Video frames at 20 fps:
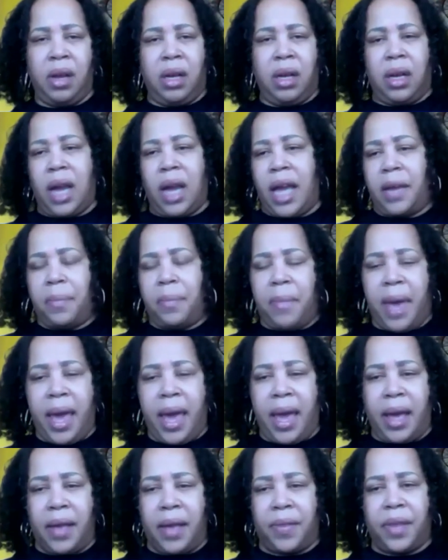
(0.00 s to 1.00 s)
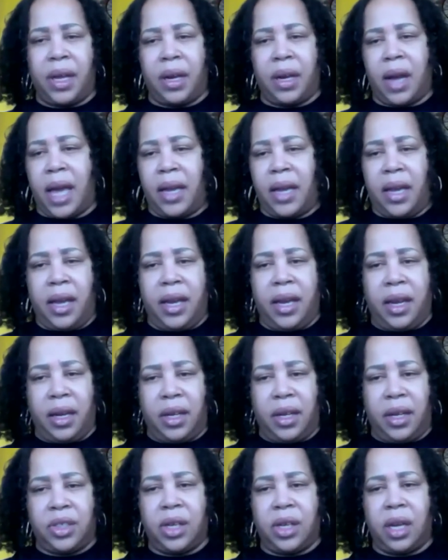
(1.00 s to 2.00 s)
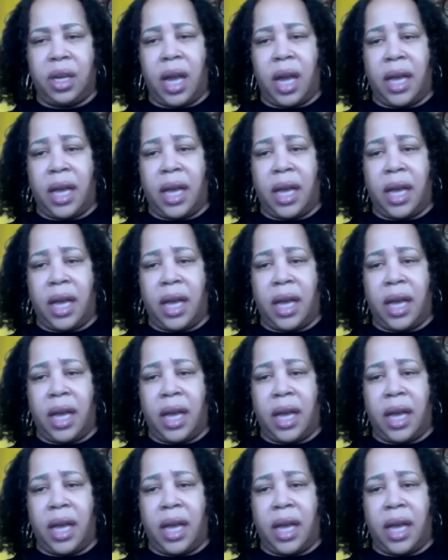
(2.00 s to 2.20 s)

like math like English, like